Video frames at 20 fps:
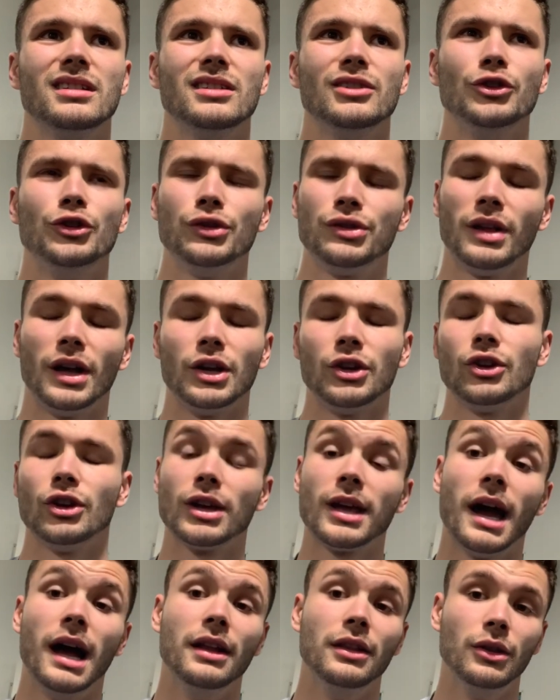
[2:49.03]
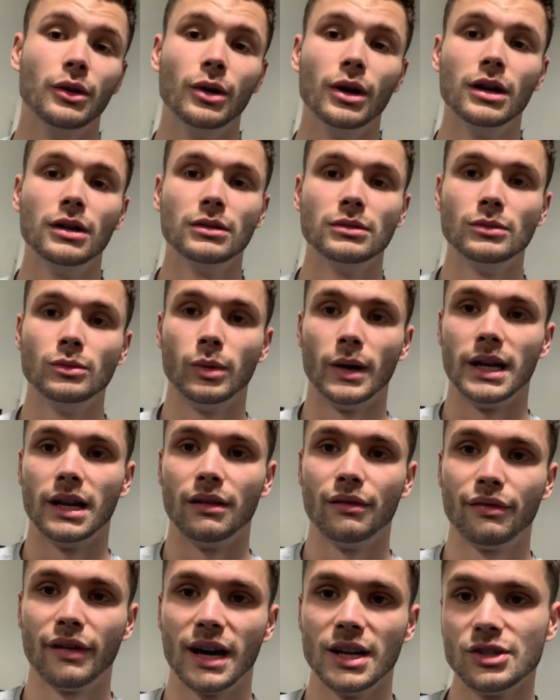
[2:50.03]
you think you can't do it, when
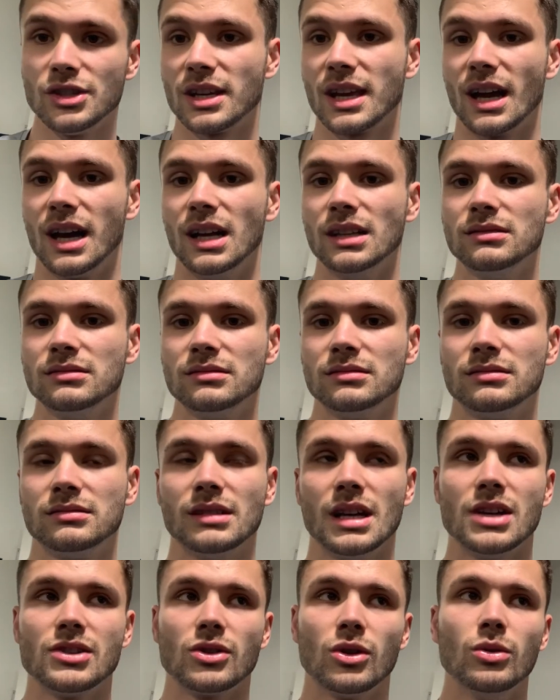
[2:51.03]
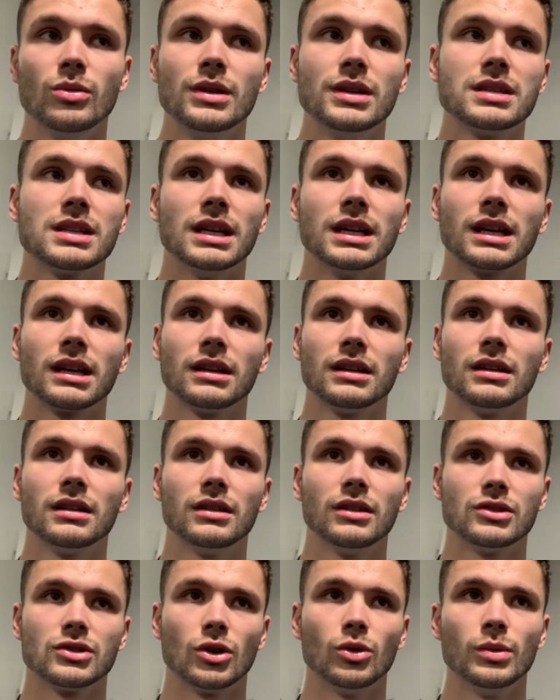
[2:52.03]
in fact you can. It's always
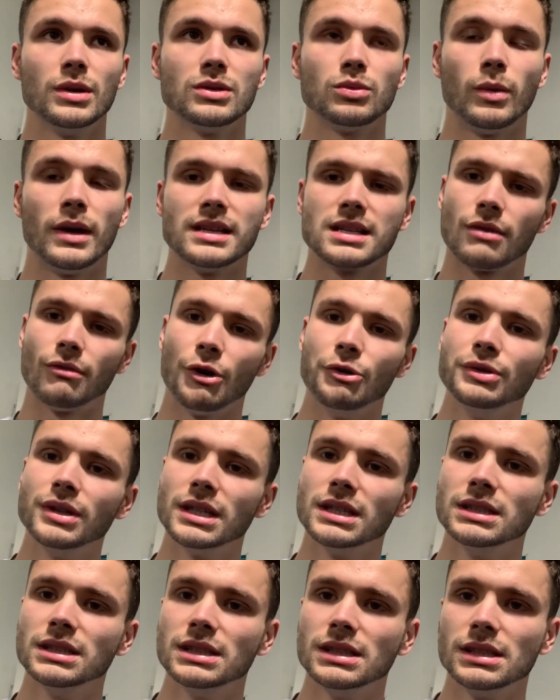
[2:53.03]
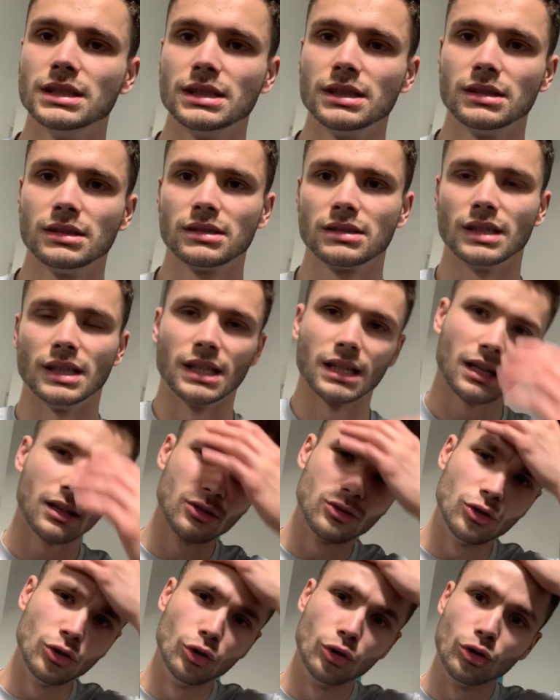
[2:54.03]
there's always ways around it.
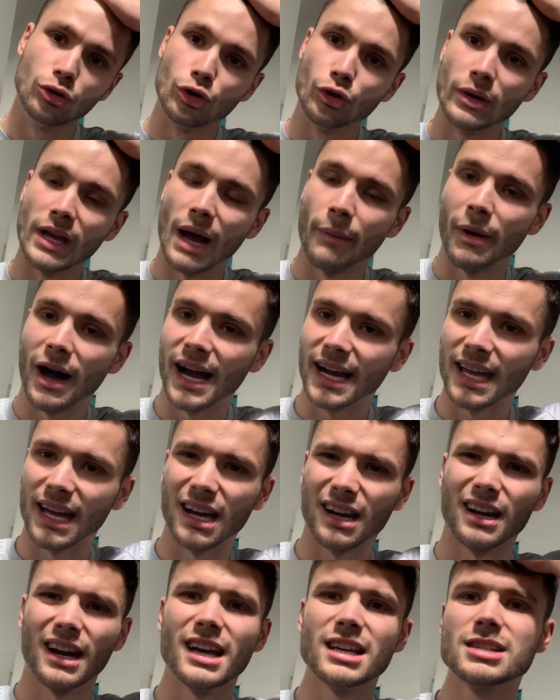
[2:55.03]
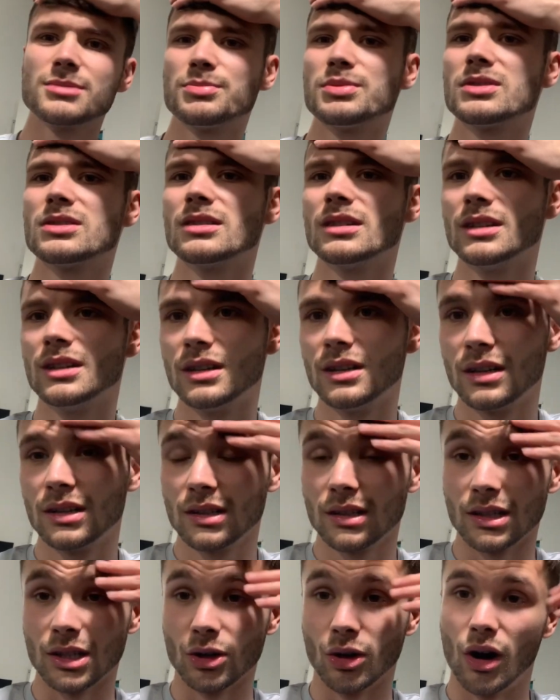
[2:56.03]
It's you eat a packet of crisps,
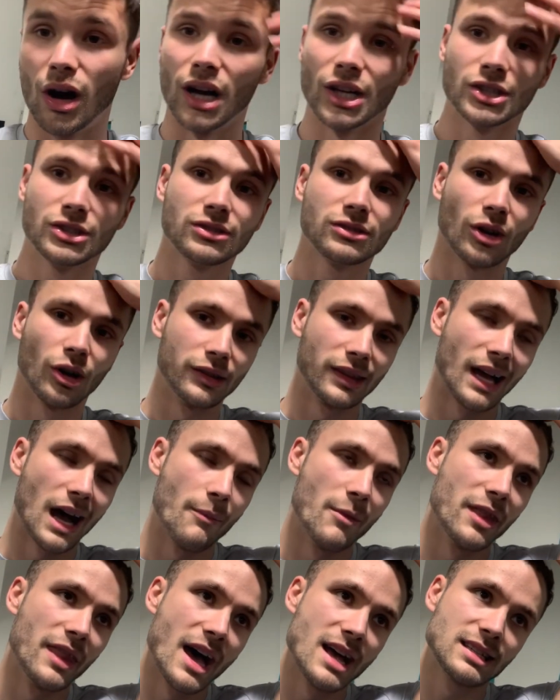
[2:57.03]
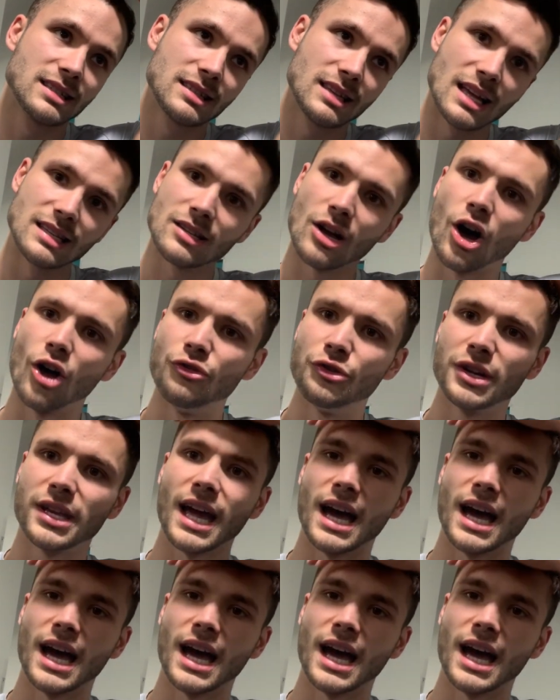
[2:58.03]
you go, oh damn it, that's 100